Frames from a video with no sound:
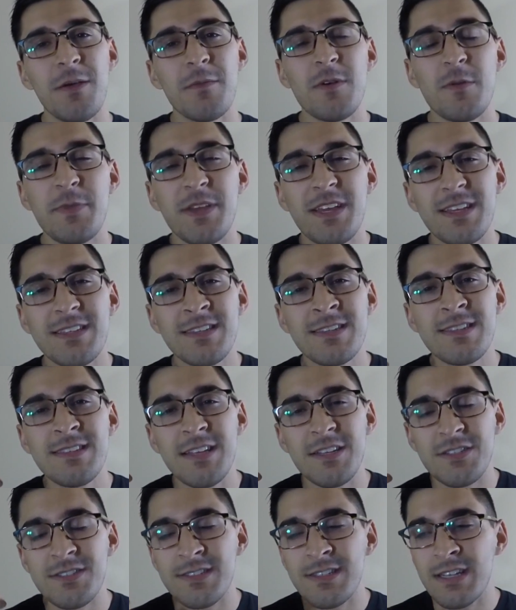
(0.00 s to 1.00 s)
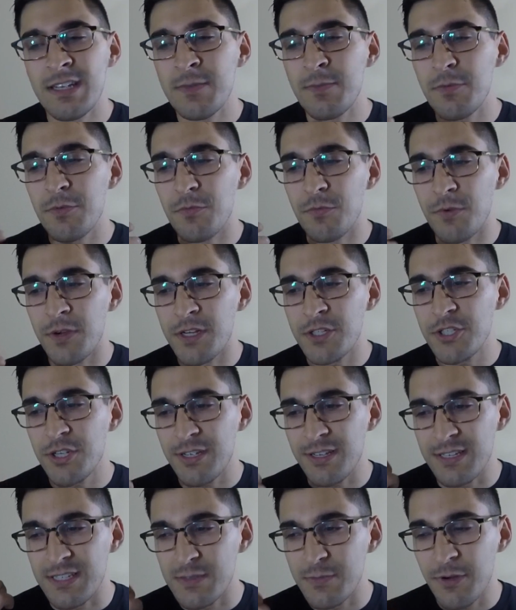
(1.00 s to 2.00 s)
But because this is that deep, rich,
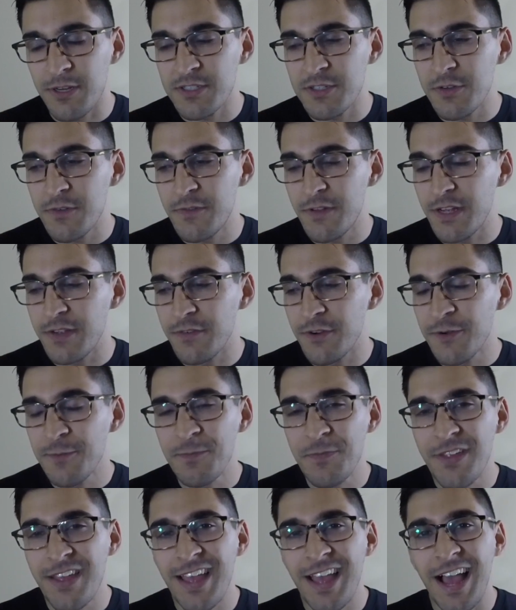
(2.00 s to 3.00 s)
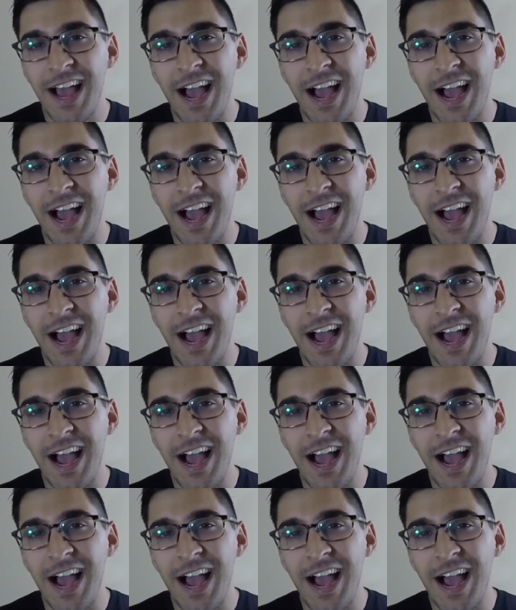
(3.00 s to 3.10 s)
like espresso flavor,